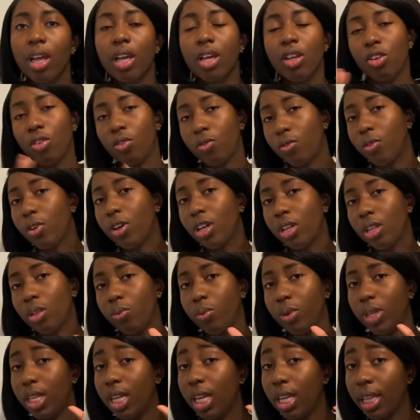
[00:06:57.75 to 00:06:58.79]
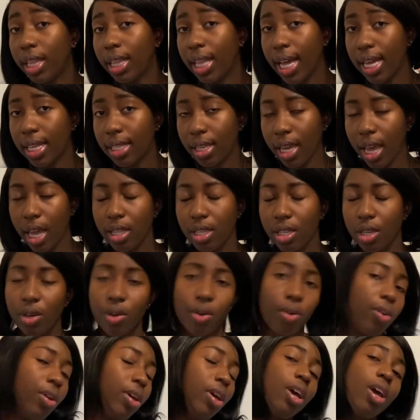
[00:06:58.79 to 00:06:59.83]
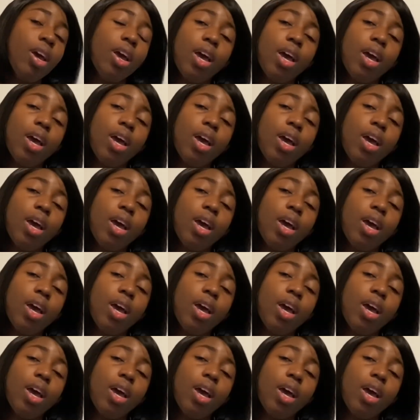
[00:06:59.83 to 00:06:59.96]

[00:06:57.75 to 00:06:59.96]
you fall within that category.